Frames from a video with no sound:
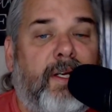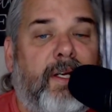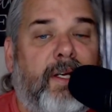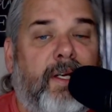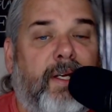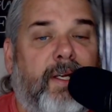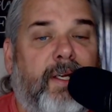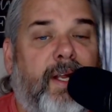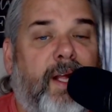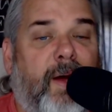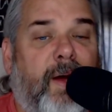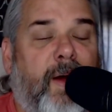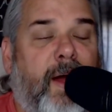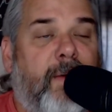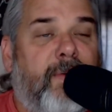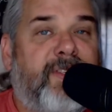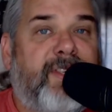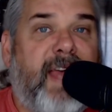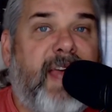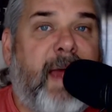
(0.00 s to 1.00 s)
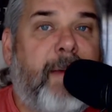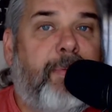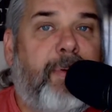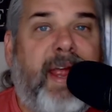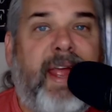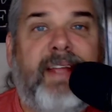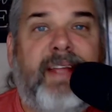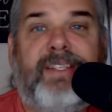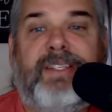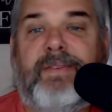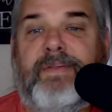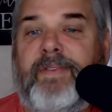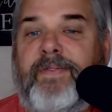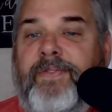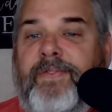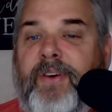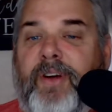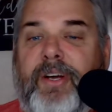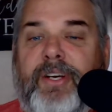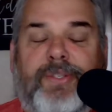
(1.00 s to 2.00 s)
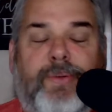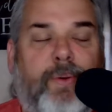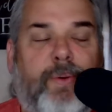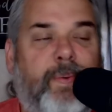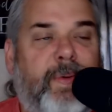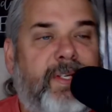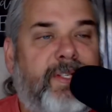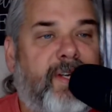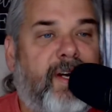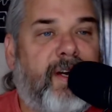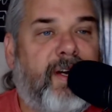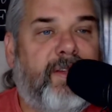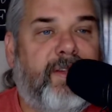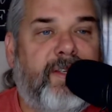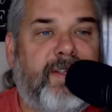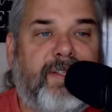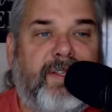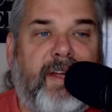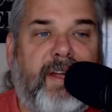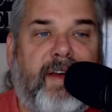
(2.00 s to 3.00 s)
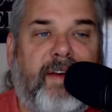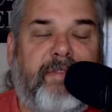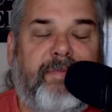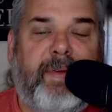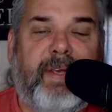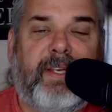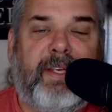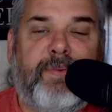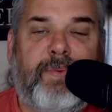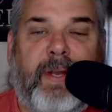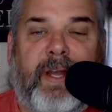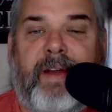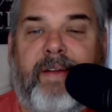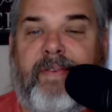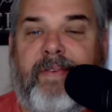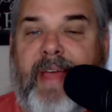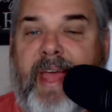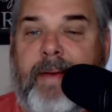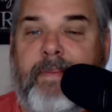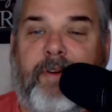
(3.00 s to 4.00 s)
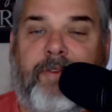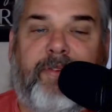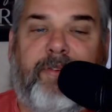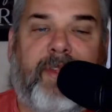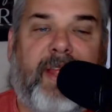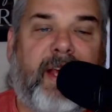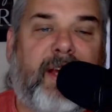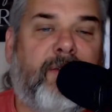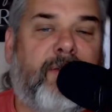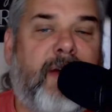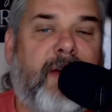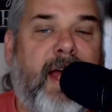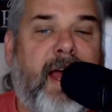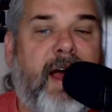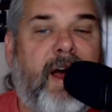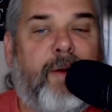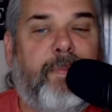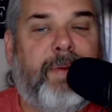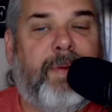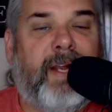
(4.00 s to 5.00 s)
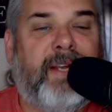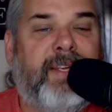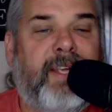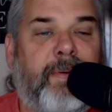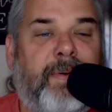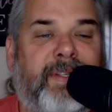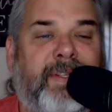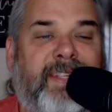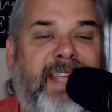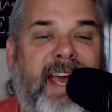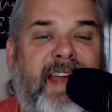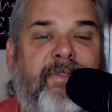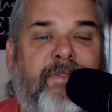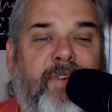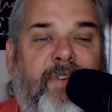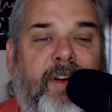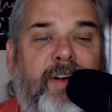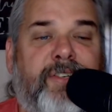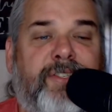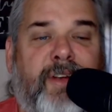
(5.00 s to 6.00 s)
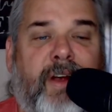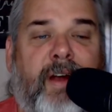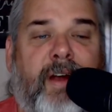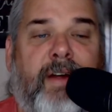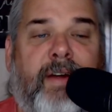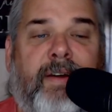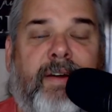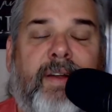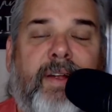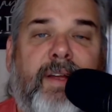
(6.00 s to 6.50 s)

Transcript: You know, I was apprehensive at first when we started this stuff because we didn't have enough ammo for that crowd. But I tell you what, that first sergeant